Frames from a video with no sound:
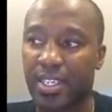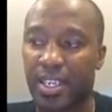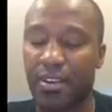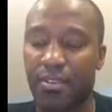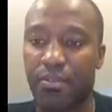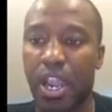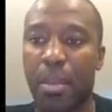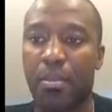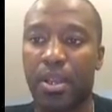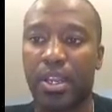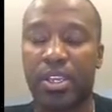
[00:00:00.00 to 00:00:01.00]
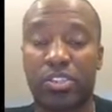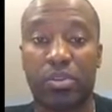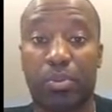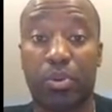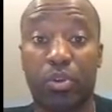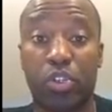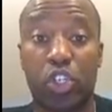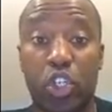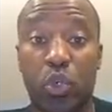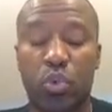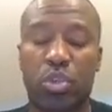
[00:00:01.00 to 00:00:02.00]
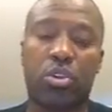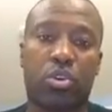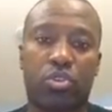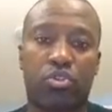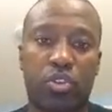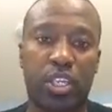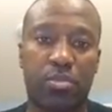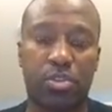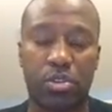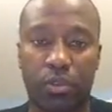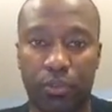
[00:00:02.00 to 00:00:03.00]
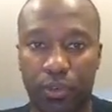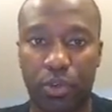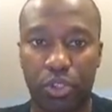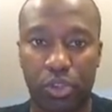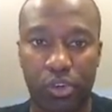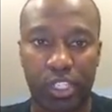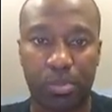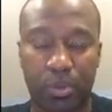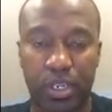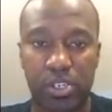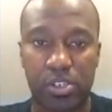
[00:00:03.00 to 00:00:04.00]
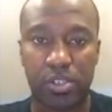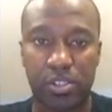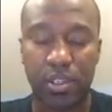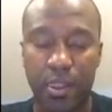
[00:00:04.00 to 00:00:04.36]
environment that supports you, your dreams, your thoughts, your aspirations.